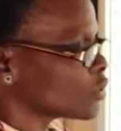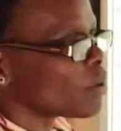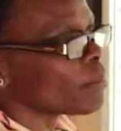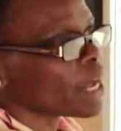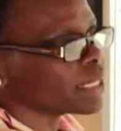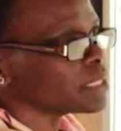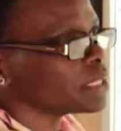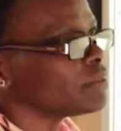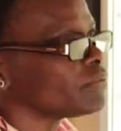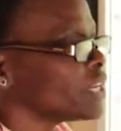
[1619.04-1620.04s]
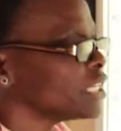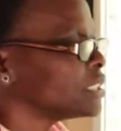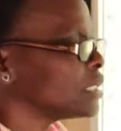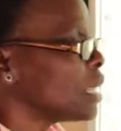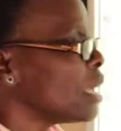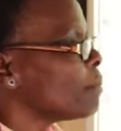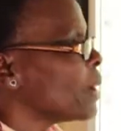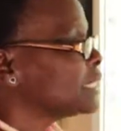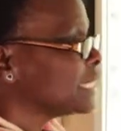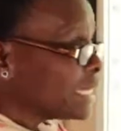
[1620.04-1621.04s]
combat inflation.
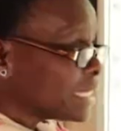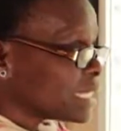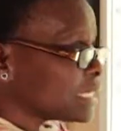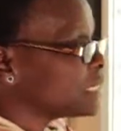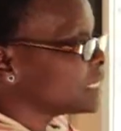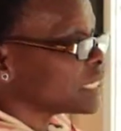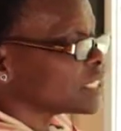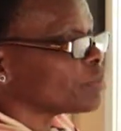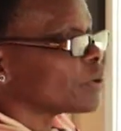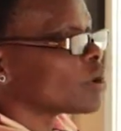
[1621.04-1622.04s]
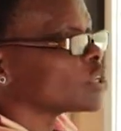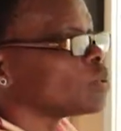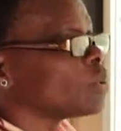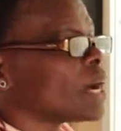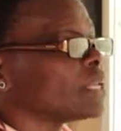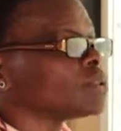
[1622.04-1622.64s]
But in this instance, because we want